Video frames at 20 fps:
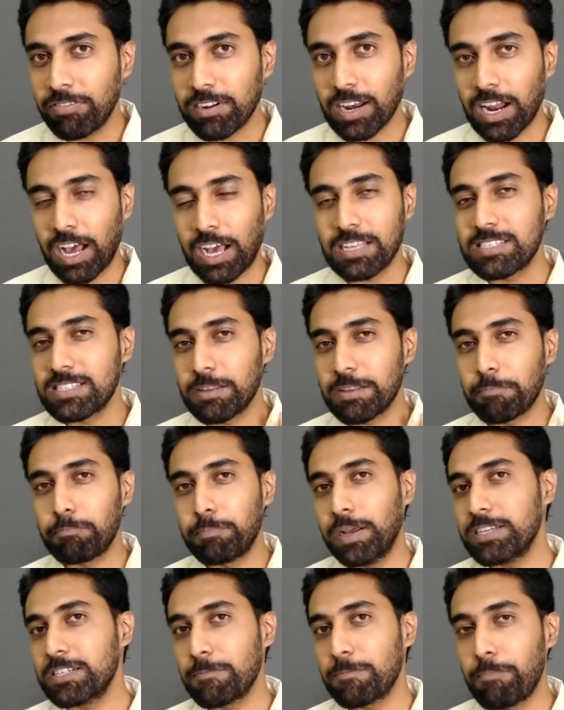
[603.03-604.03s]
class, the
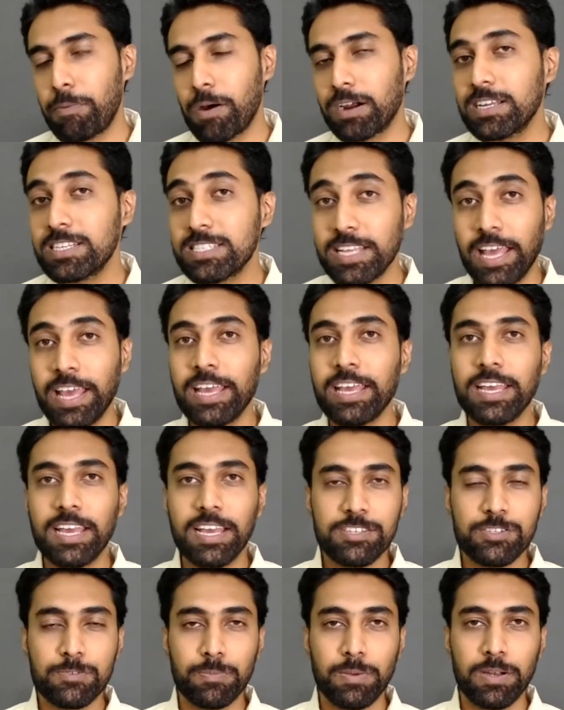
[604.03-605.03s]
best part is
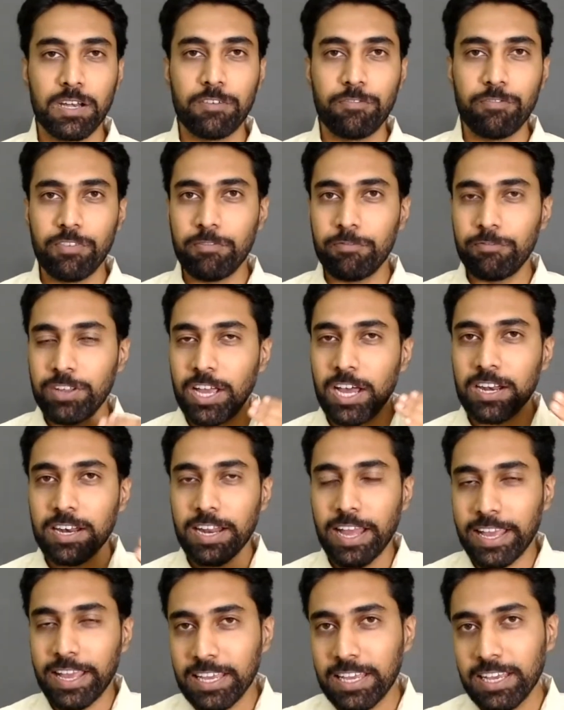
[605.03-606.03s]
engagement. We are
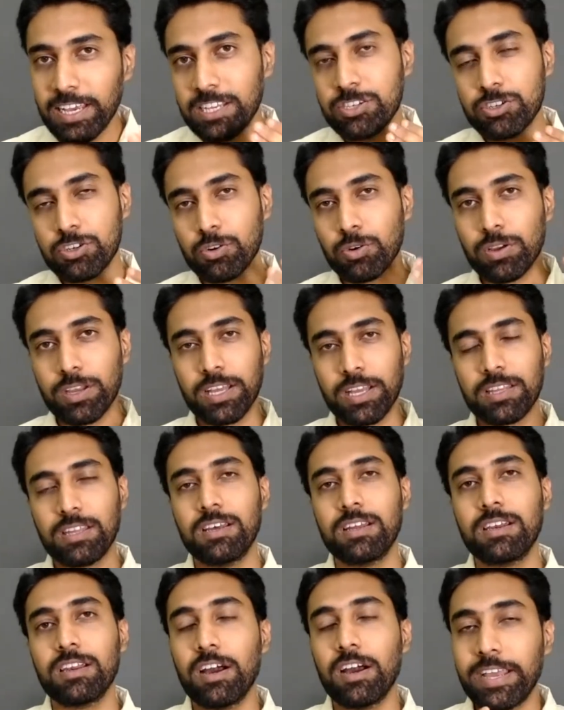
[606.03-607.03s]
engaged
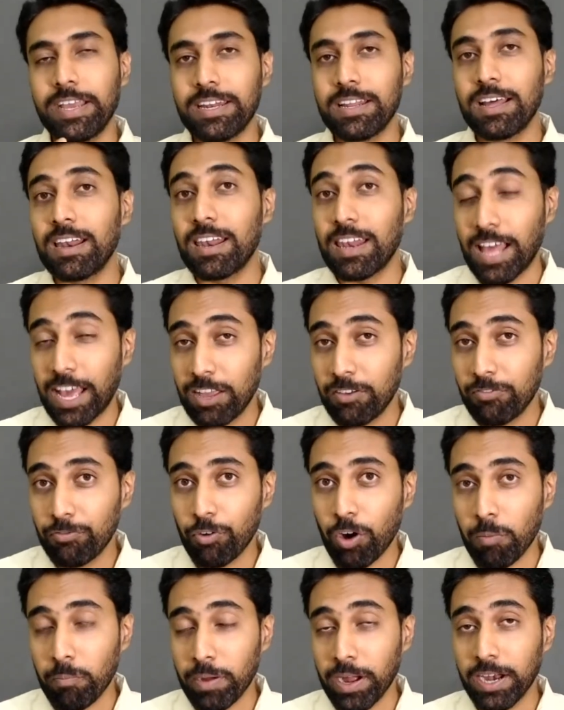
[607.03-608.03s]
together in a live
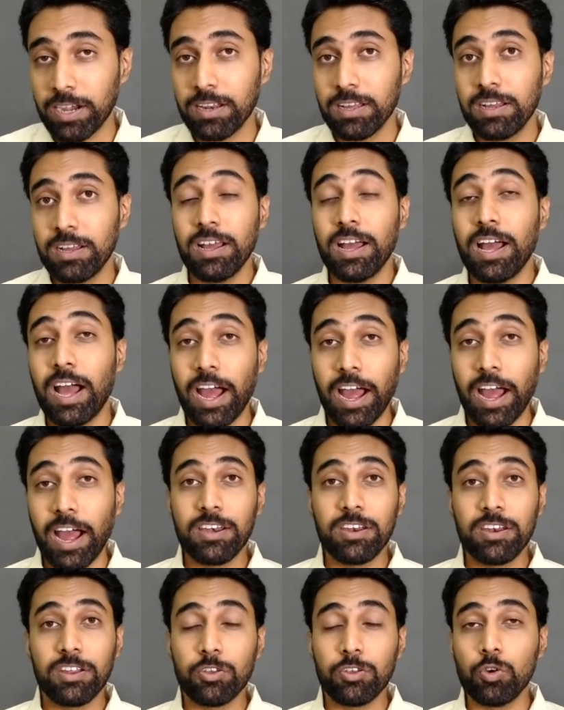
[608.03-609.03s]
format,
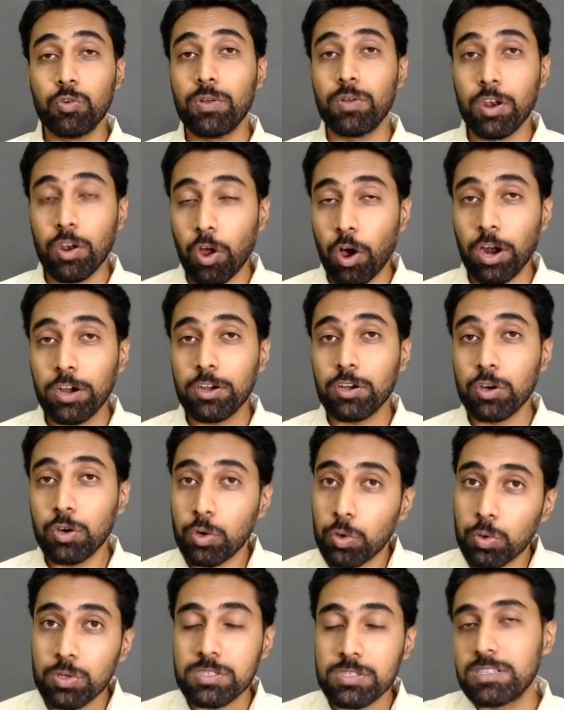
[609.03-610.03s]
and you will not
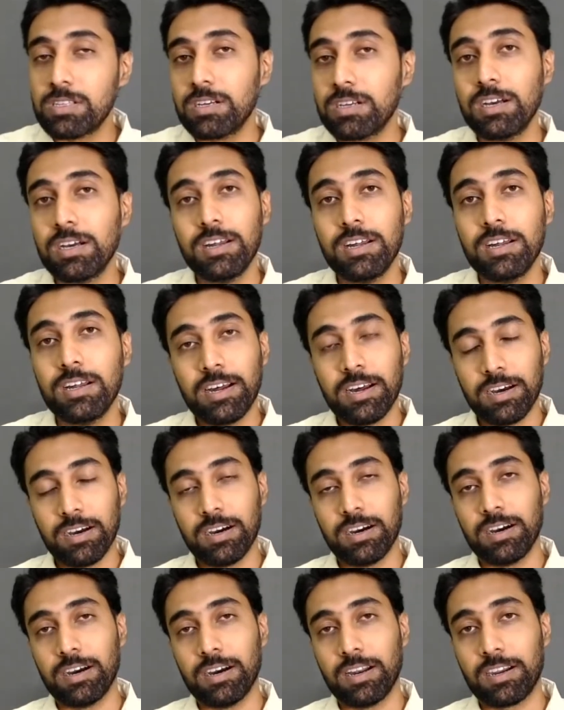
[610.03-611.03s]
lose the
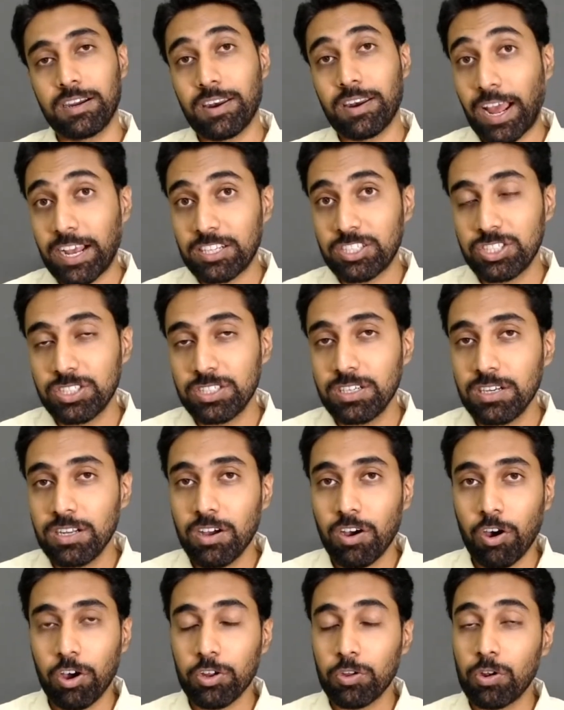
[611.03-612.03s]
traction,
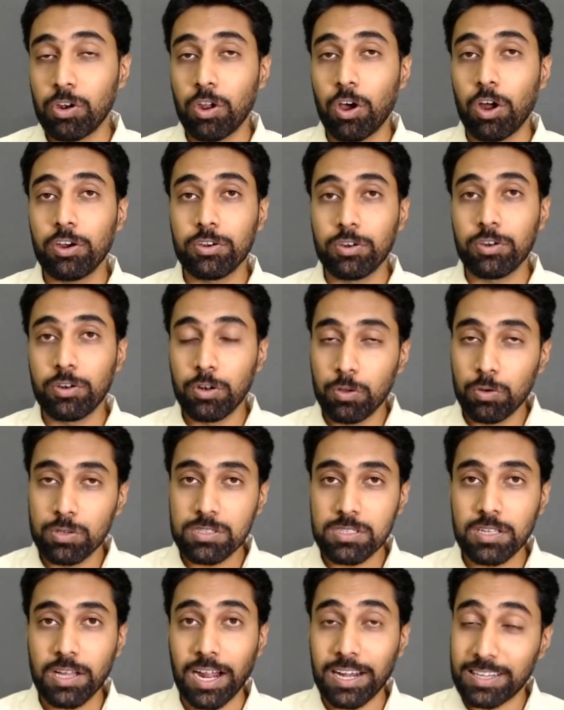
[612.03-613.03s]
or you will not lose
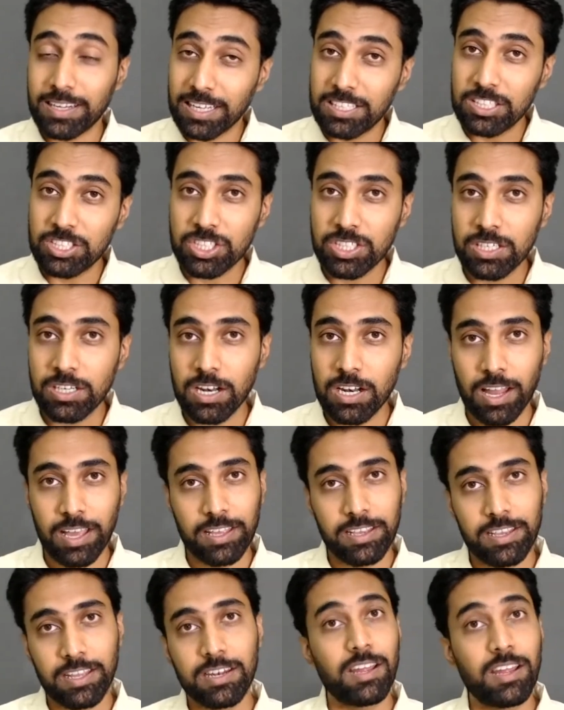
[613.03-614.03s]
the attention
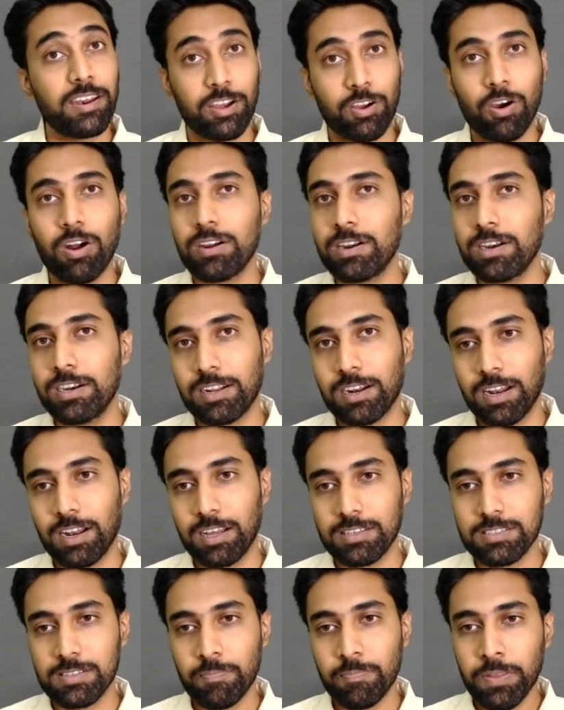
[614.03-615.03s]
like in a recorded
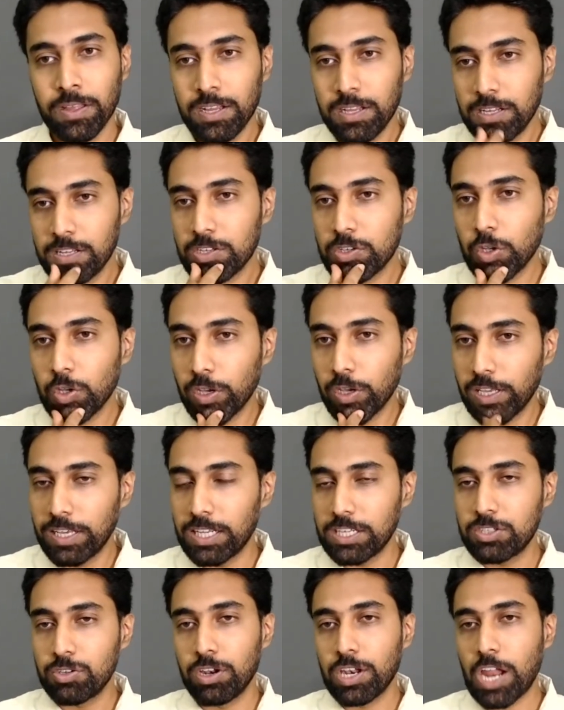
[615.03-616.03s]
class. So
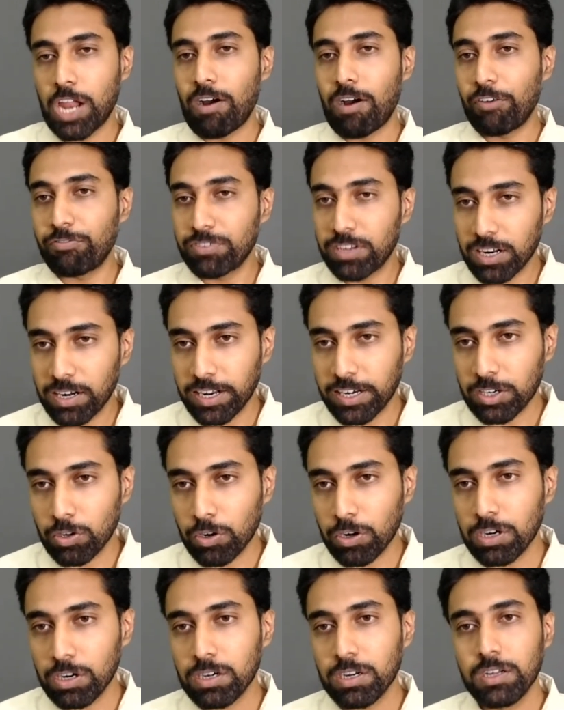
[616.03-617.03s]
yes, so now after I
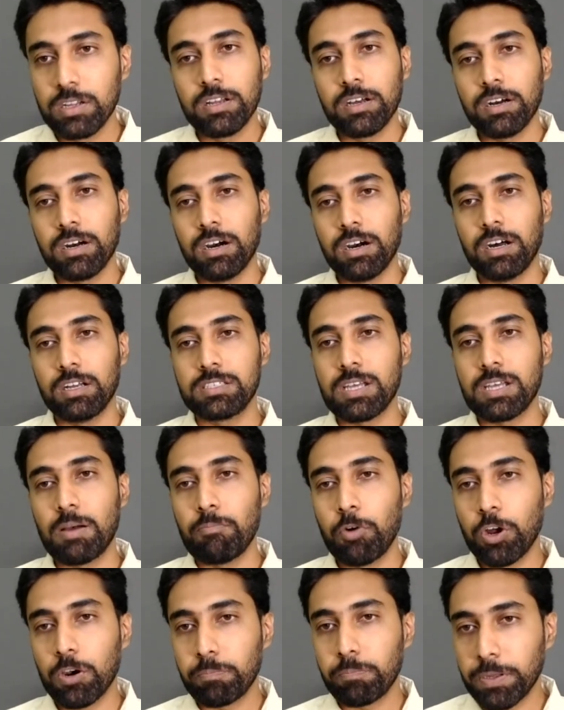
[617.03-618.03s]
told, some
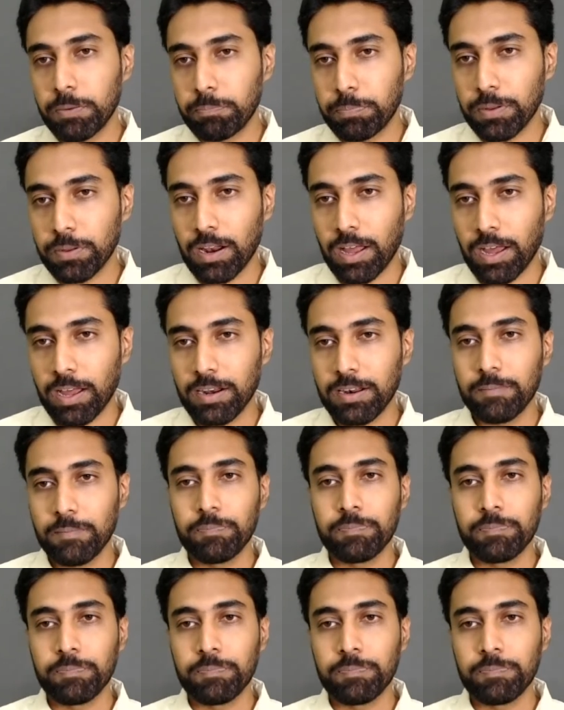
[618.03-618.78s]
more people are